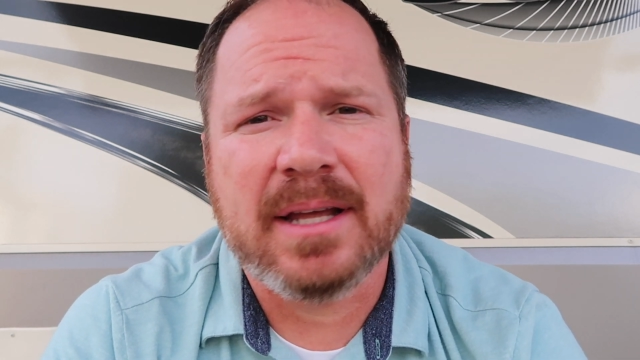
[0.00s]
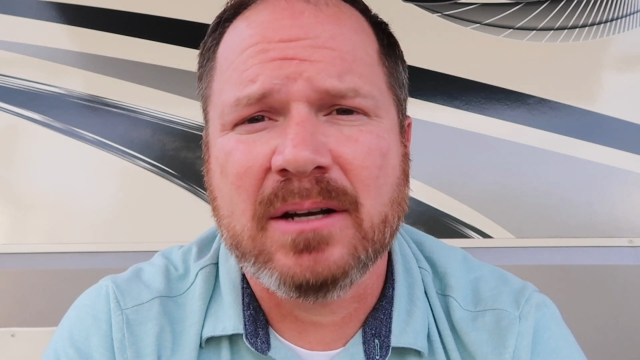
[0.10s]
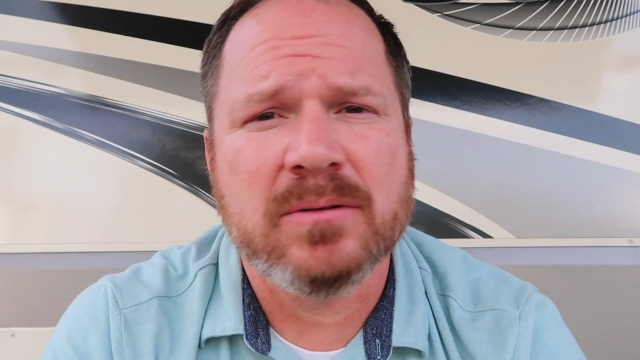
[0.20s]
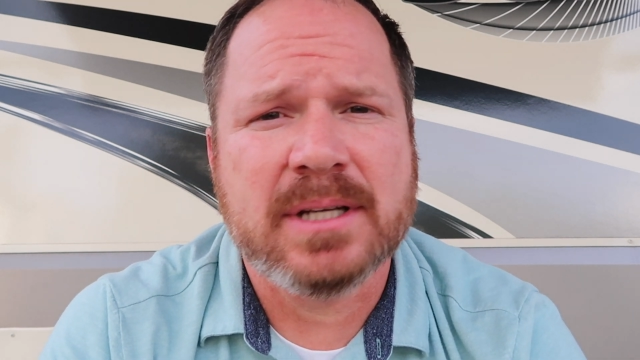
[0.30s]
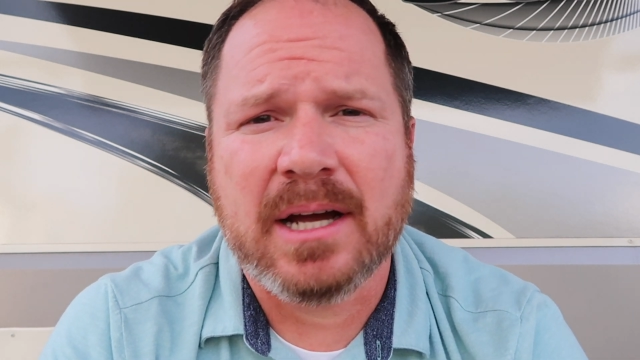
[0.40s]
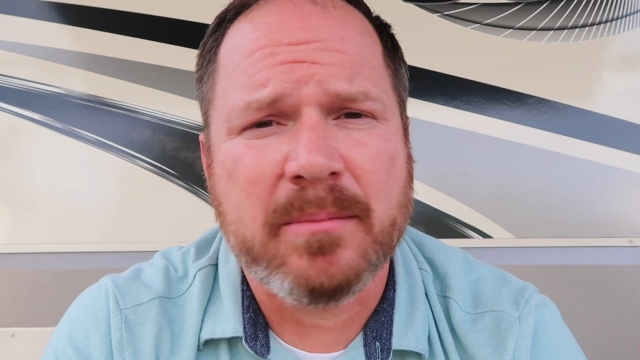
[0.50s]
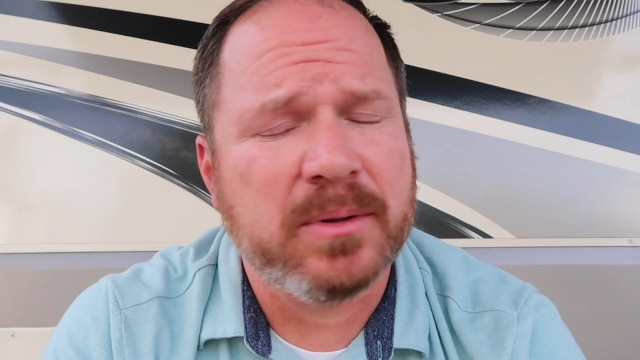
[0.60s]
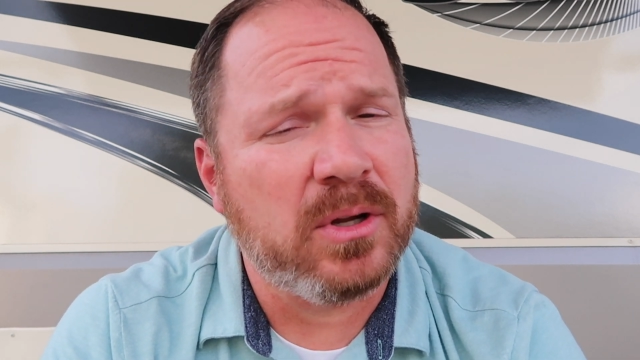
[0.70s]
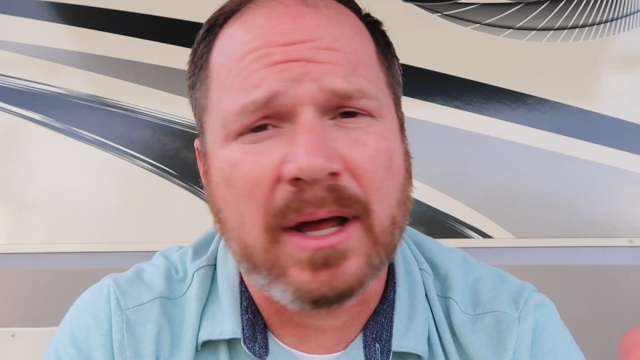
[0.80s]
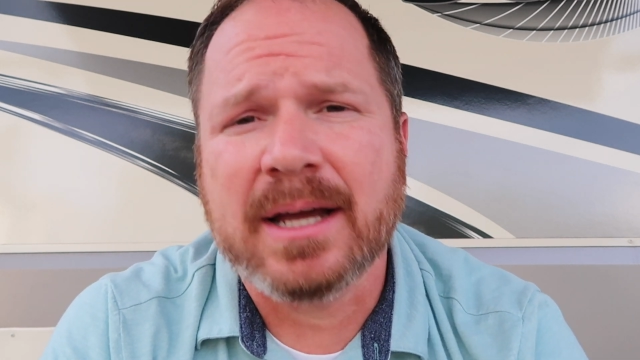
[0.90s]
They don't care,
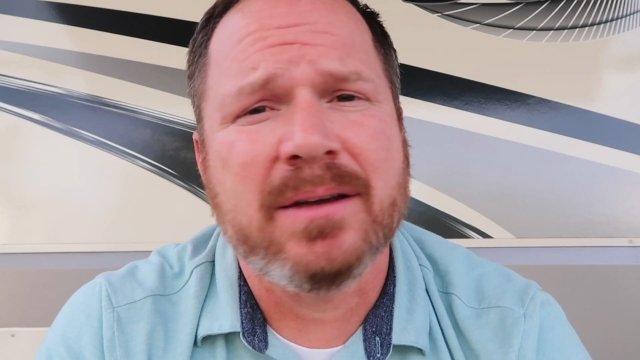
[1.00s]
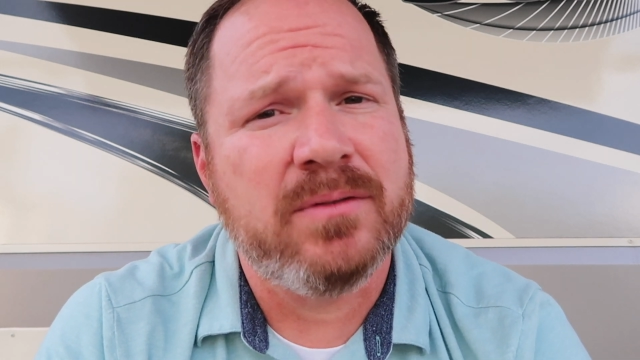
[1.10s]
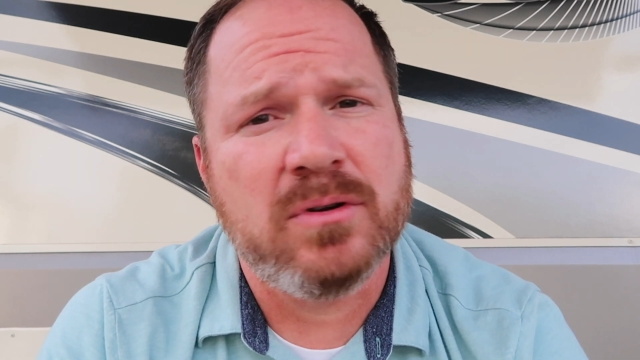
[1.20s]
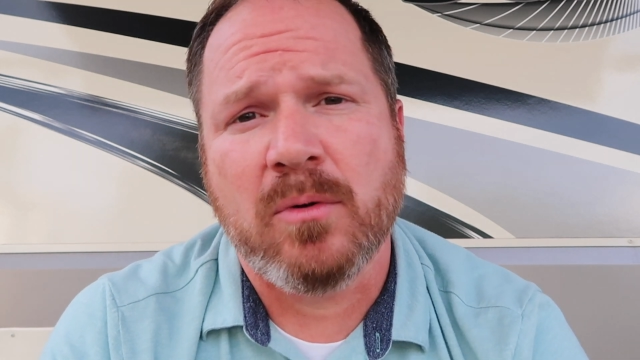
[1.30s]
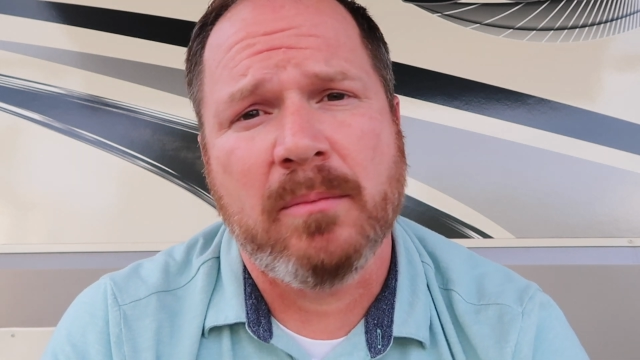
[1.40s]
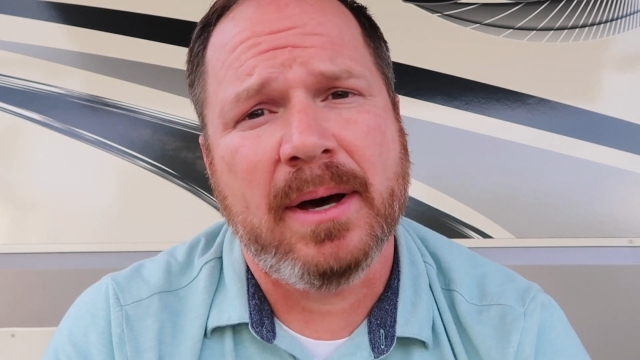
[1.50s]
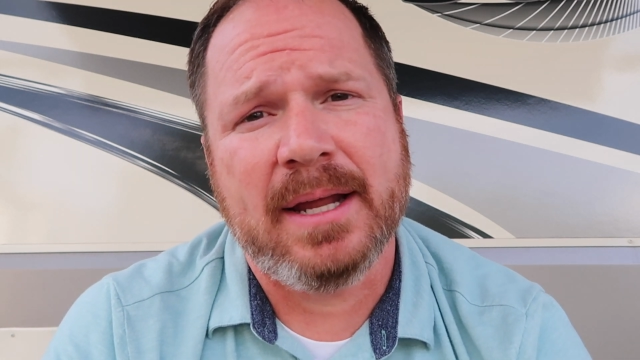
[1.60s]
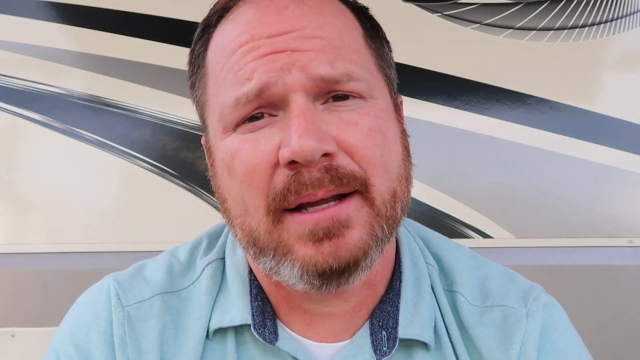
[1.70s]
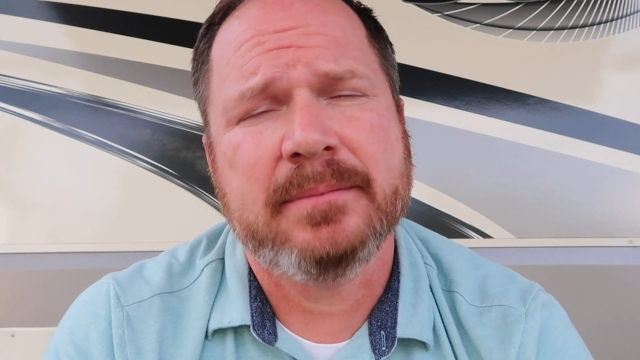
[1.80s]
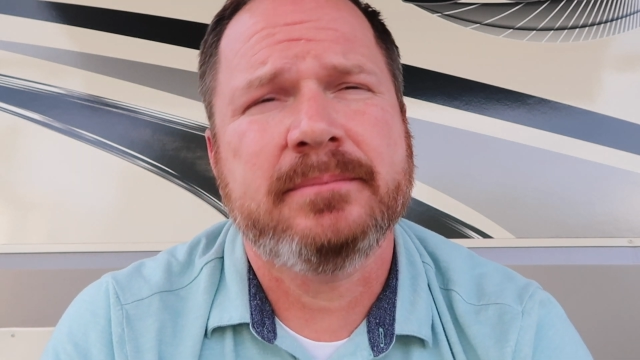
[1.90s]
but they're not giving you more money.